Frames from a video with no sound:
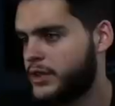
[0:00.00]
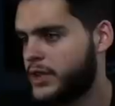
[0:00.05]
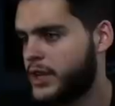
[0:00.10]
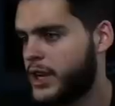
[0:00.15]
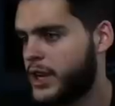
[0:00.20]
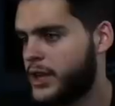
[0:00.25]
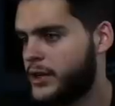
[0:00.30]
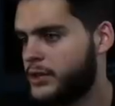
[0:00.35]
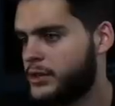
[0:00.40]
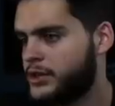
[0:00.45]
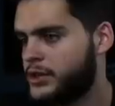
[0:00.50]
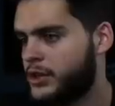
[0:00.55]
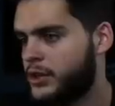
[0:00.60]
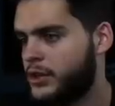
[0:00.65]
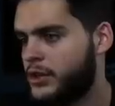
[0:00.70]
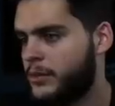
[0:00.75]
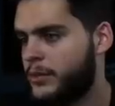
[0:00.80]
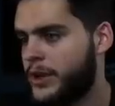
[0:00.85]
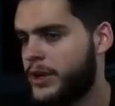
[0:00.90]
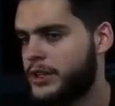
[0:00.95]
A guy who is so
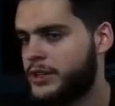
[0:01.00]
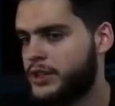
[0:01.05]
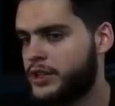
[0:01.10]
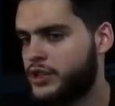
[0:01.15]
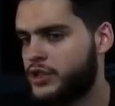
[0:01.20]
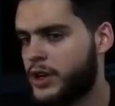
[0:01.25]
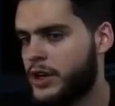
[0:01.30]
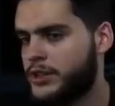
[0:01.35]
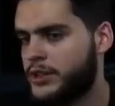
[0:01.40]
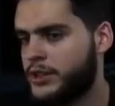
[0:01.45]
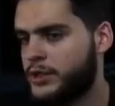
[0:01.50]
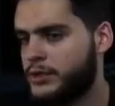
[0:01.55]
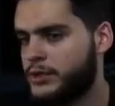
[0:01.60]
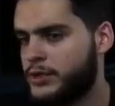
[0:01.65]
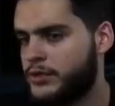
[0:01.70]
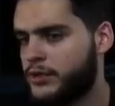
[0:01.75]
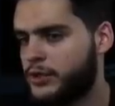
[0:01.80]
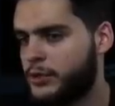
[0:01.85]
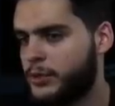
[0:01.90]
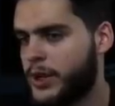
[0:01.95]
committed to trying to use his
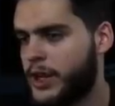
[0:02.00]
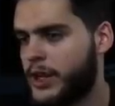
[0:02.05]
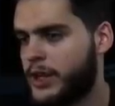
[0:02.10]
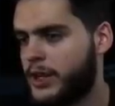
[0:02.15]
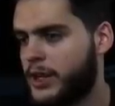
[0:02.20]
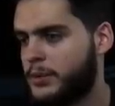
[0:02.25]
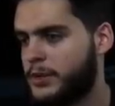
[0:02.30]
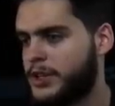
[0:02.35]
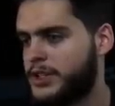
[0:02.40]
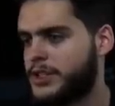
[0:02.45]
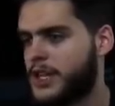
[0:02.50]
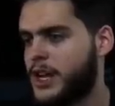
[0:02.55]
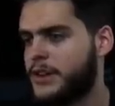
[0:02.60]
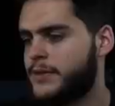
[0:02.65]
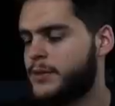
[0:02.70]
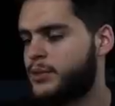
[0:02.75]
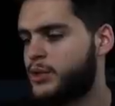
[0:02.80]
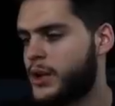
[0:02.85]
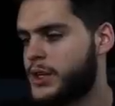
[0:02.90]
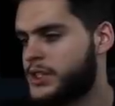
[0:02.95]
fullback. I mean, it's kind of
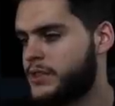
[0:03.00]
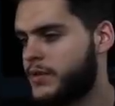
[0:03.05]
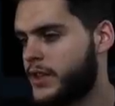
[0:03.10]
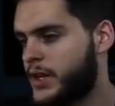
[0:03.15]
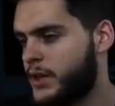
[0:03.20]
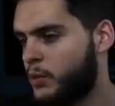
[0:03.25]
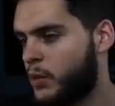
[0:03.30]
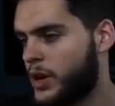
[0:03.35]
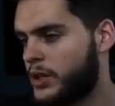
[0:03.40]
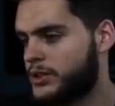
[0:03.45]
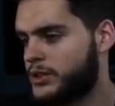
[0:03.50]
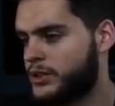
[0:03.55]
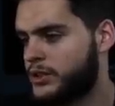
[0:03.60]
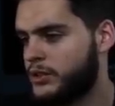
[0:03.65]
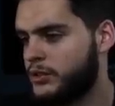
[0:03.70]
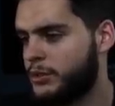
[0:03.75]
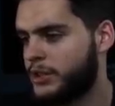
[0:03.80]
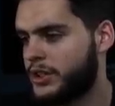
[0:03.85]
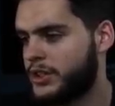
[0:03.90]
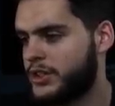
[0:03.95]
impressive that he wants
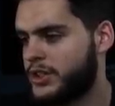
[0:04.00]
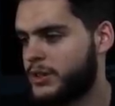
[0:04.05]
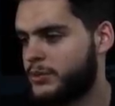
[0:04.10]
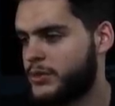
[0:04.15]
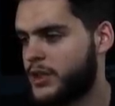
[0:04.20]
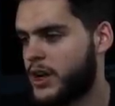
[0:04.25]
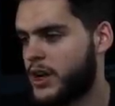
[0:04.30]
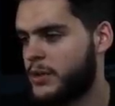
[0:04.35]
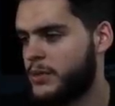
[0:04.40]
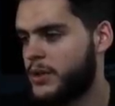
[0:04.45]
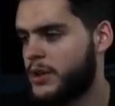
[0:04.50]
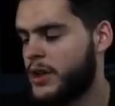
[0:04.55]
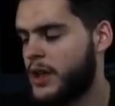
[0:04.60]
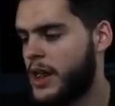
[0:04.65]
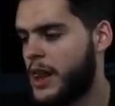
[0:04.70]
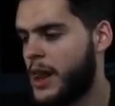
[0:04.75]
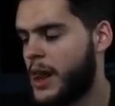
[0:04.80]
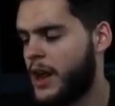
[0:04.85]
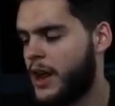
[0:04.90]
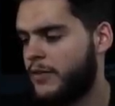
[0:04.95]
to, but at the same time,
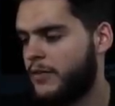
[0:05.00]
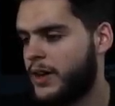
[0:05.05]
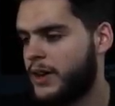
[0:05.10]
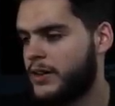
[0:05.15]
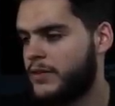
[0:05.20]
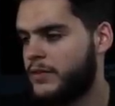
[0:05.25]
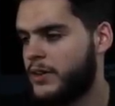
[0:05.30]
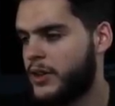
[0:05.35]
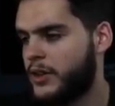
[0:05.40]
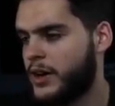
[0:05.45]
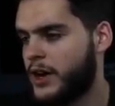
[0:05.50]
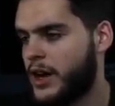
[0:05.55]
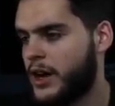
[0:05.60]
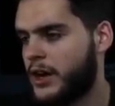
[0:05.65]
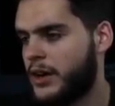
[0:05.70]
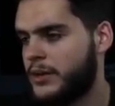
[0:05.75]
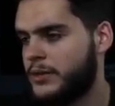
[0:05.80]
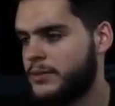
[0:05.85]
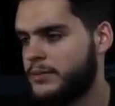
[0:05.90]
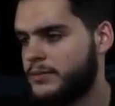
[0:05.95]
I find it very
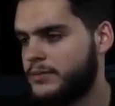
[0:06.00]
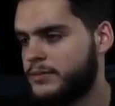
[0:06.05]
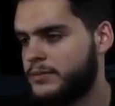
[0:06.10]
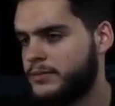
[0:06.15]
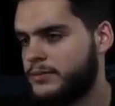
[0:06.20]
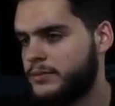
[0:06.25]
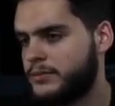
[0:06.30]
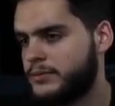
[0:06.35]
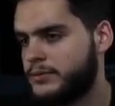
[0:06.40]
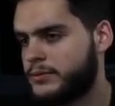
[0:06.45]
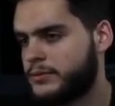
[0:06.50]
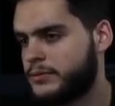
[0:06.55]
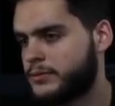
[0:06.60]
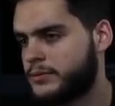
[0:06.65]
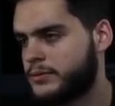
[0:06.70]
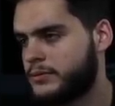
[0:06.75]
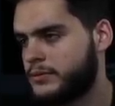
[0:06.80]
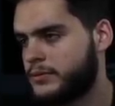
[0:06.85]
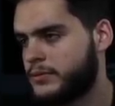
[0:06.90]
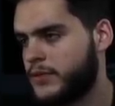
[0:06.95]
odd.
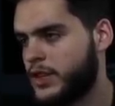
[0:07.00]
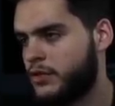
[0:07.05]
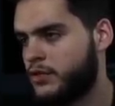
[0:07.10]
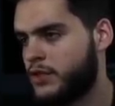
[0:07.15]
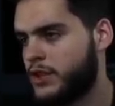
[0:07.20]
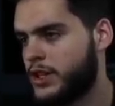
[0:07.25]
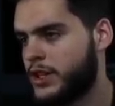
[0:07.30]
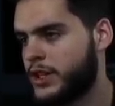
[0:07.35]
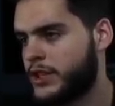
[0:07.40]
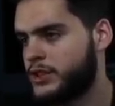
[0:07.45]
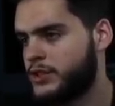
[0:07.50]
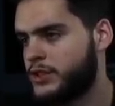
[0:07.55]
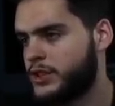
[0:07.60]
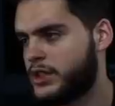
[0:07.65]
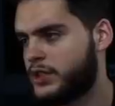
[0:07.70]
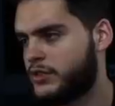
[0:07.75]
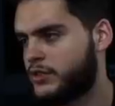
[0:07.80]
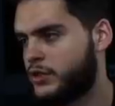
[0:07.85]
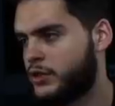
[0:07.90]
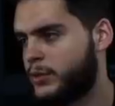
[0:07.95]
He really likes using
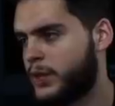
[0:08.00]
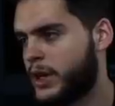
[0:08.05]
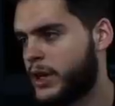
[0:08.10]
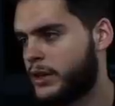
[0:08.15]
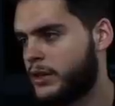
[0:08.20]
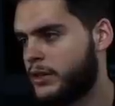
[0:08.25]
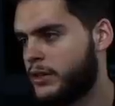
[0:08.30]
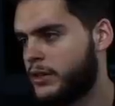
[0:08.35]
his fullback.